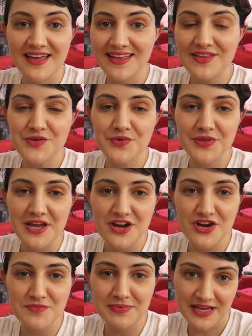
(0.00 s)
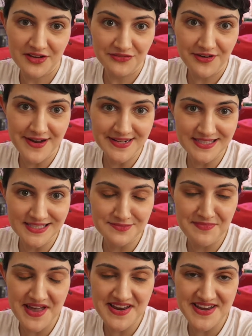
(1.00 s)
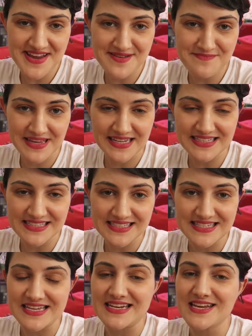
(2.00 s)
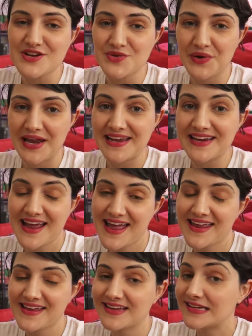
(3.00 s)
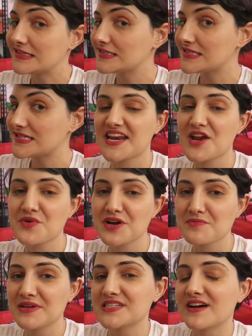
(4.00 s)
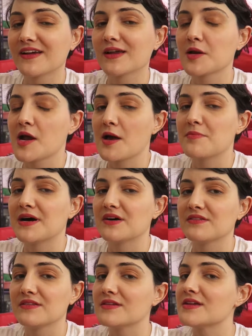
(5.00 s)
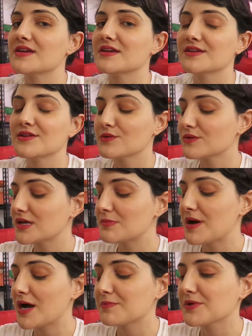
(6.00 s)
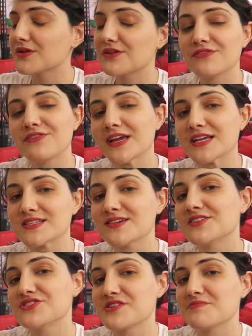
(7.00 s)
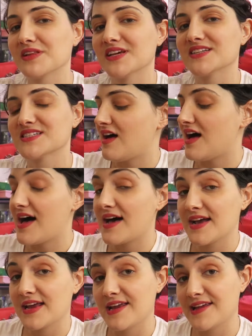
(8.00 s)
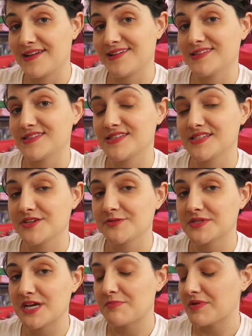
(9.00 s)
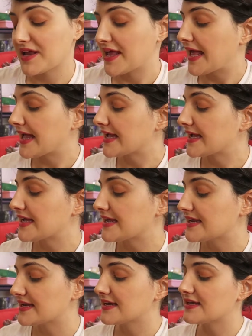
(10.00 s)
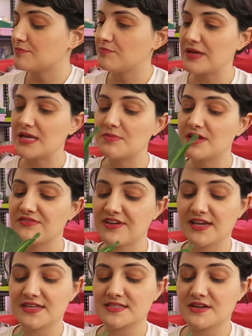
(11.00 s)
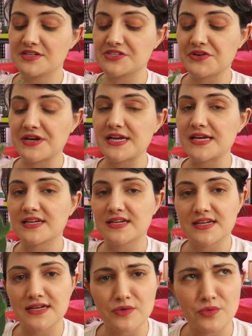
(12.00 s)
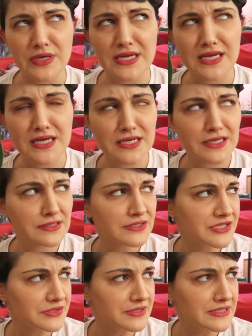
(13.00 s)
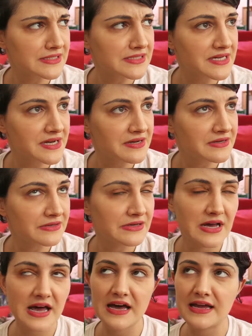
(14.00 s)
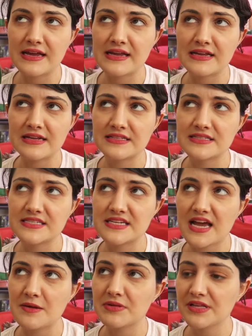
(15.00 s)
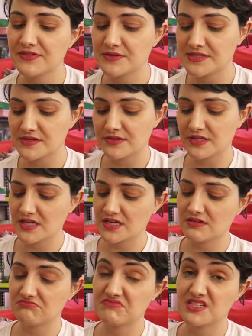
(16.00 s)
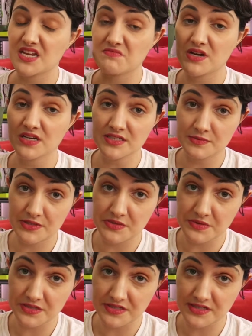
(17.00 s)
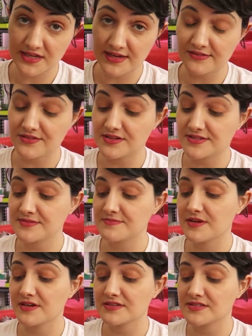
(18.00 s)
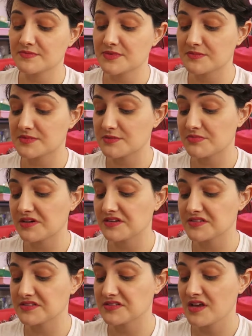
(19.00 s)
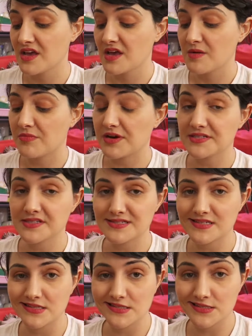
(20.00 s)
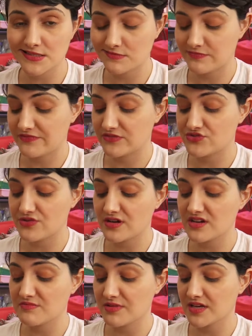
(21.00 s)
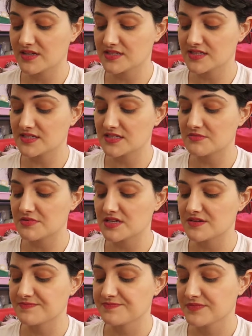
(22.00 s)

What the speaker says: Hello there, plant friends. My name is Haniya Ray, and today we're going to be talking about the newly popular Ficus Audrey plant. I scooped up a baby Ficus Audrey a week ago, 2 weeks ago, and I believe it was only 10 bucks, which was kind of awesome because sometimes the prices on these trendy plants get to be